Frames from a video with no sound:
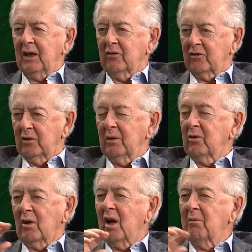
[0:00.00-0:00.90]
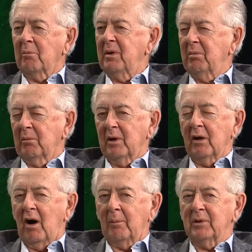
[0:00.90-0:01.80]
Conservatives, a lot of them people have been
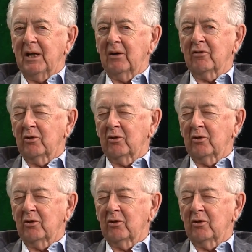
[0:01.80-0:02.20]
opted out.